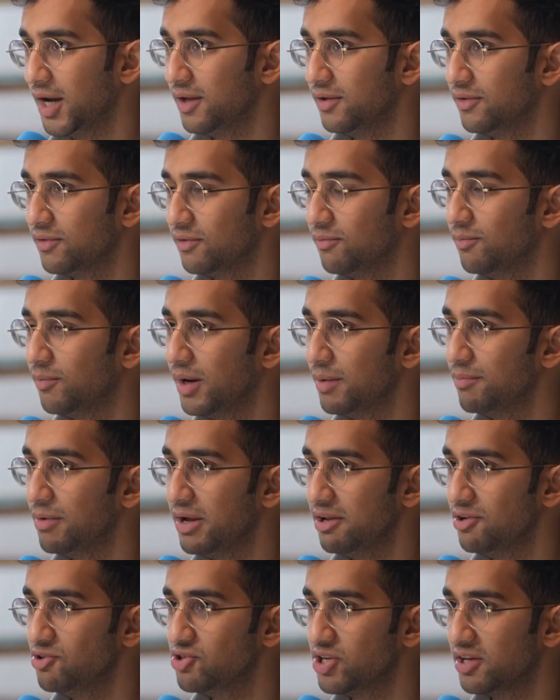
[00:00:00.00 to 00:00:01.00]
So my
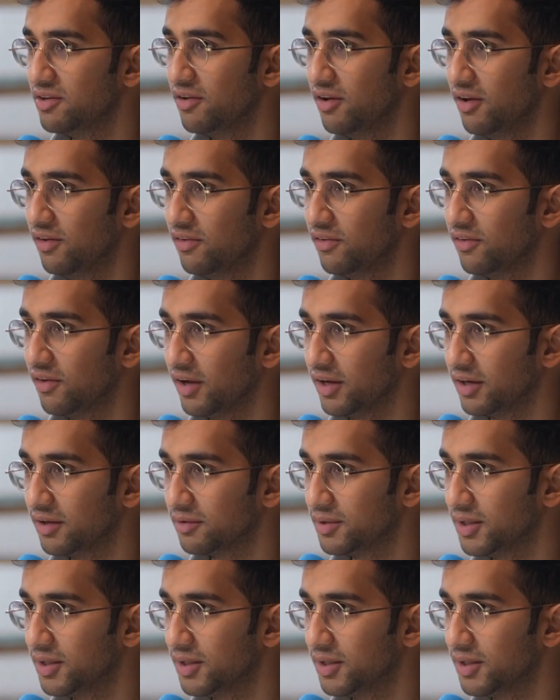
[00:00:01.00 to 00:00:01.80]
main agenda is like